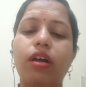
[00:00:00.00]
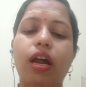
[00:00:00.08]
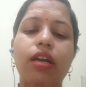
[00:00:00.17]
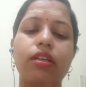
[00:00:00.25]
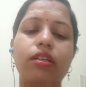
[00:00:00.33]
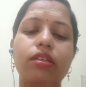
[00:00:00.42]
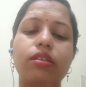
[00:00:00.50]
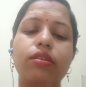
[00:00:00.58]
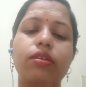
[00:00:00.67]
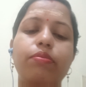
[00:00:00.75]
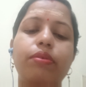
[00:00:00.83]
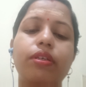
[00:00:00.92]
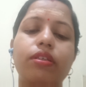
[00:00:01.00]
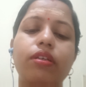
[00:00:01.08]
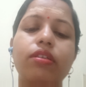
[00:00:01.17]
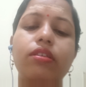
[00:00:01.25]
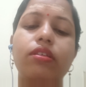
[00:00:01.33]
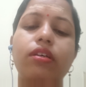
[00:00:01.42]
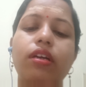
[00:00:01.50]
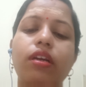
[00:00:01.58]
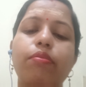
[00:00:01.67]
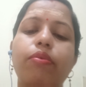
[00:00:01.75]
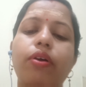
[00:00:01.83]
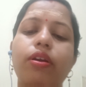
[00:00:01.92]
and this represents
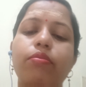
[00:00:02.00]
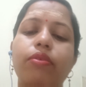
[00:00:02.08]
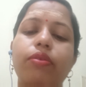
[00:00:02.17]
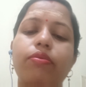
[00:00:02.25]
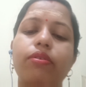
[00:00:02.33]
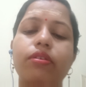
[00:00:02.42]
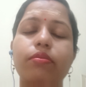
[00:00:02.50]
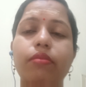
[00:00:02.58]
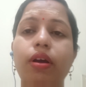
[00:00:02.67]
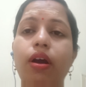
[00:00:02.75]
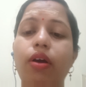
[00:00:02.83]
DNA polymorphism,